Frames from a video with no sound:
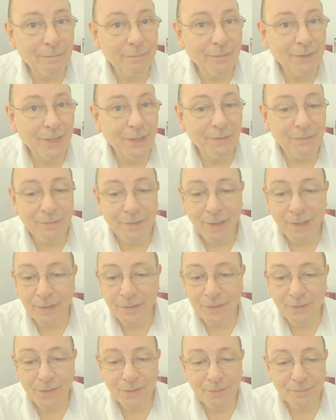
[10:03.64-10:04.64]

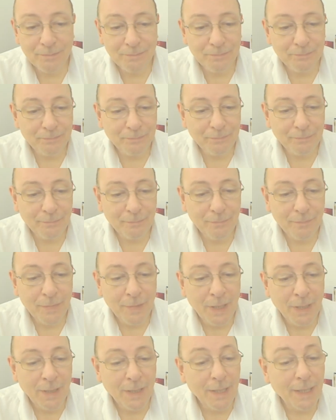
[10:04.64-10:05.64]
defects.
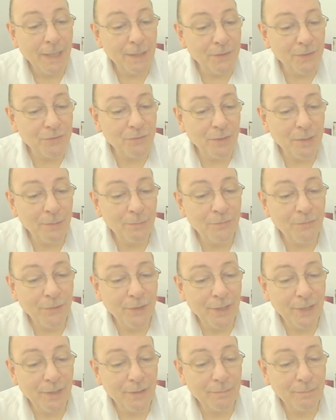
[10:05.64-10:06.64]
Extreme
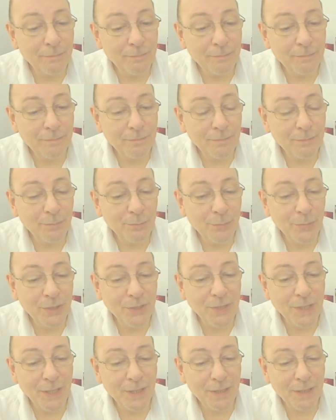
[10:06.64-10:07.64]
fear,
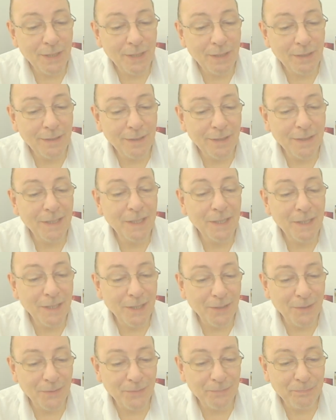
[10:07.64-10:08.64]
pretending an
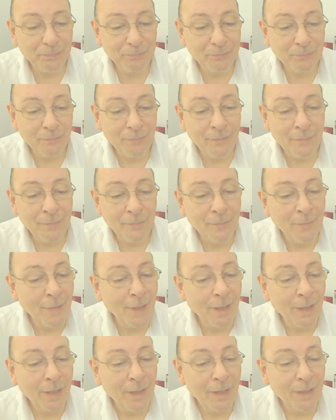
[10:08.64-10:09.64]
ego.
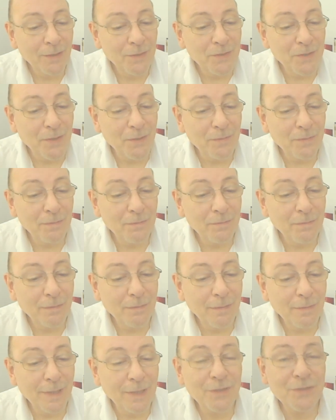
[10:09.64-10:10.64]
So
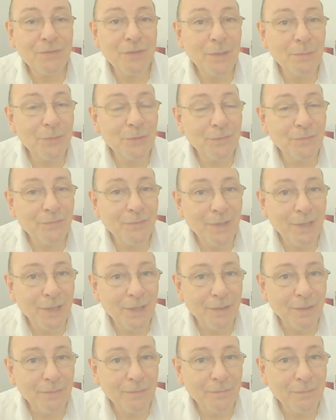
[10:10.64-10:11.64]
extremes of
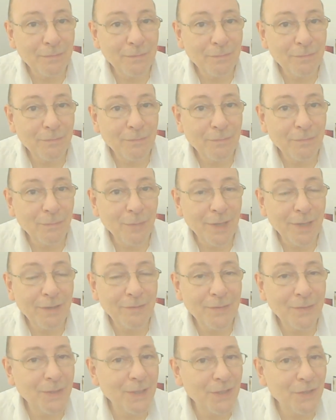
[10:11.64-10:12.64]
fear, where
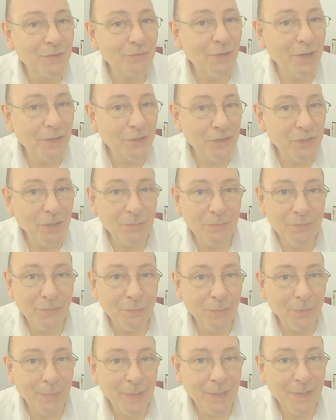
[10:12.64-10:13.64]
everything is dredged up
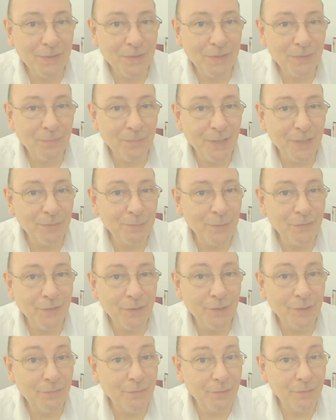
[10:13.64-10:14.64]
from the past and makes me
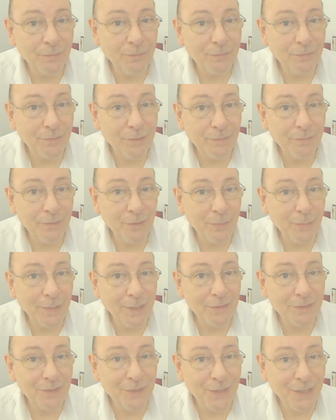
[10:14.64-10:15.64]
fear, feel fearful
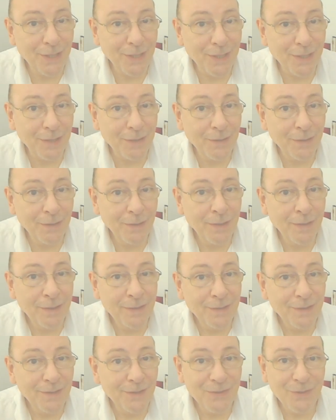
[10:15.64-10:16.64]
about today,
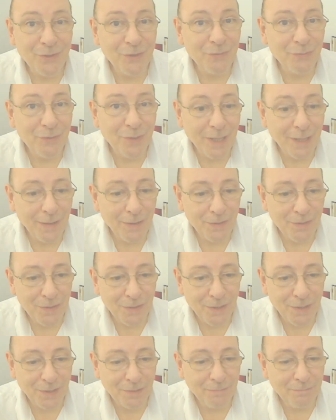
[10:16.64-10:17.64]
is not a
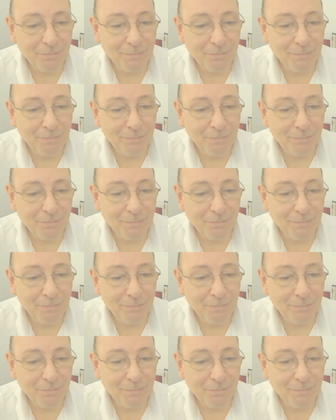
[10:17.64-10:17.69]
reality.